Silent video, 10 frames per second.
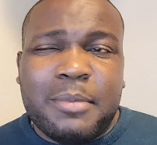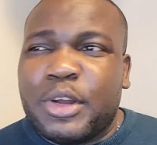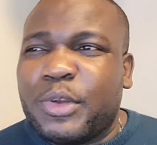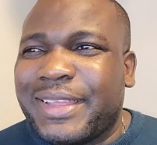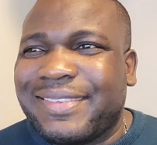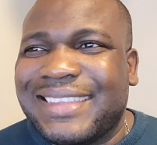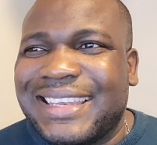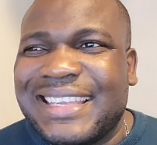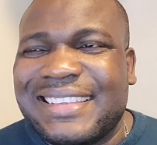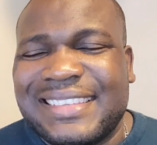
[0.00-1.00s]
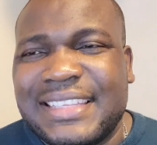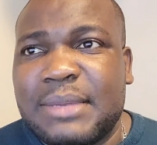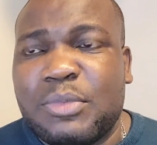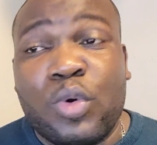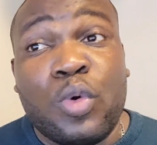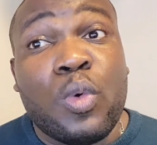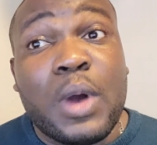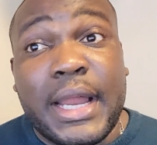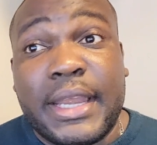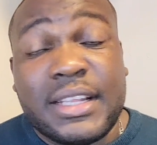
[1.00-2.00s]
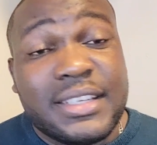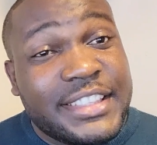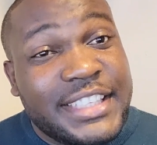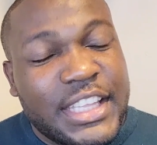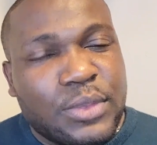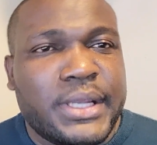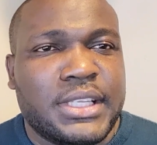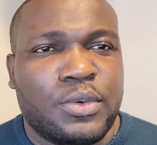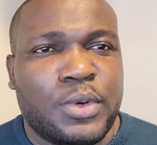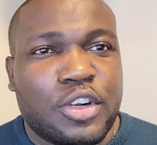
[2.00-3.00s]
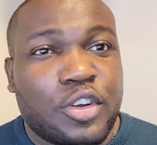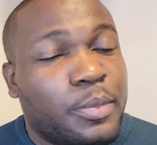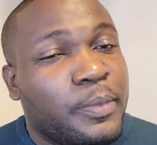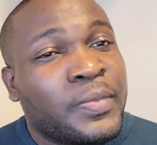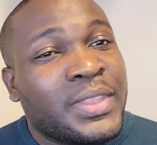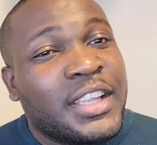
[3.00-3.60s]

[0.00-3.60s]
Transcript: But the West Indies team, who won the T20 World Cup